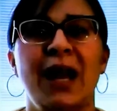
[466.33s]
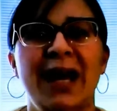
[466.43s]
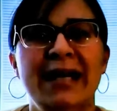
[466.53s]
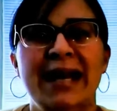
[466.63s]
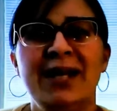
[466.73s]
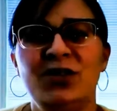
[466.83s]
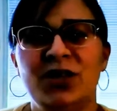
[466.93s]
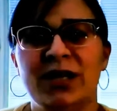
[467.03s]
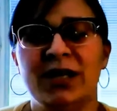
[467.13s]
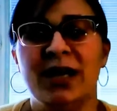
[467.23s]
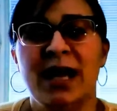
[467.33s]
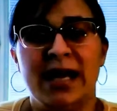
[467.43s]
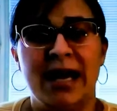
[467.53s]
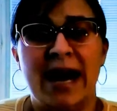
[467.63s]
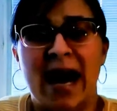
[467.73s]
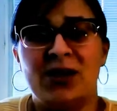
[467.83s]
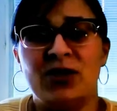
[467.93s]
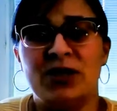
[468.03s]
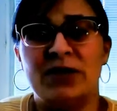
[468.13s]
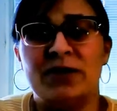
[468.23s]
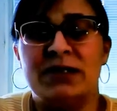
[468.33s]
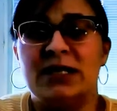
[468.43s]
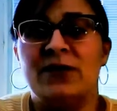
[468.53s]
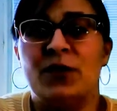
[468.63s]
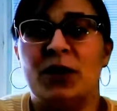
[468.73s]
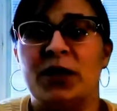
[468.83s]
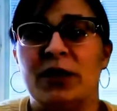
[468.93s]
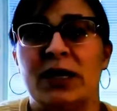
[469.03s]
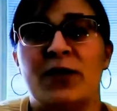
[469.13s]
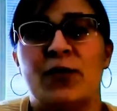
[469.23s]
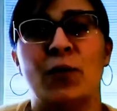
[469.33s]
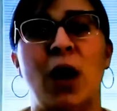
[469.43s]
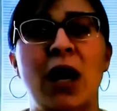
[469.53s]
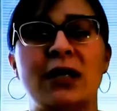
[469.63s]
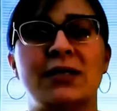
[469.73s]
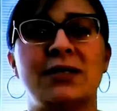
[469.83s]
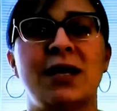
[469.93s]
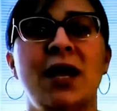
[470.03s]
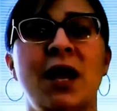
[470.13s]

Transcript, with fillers: A nation can actually receive their healing through us.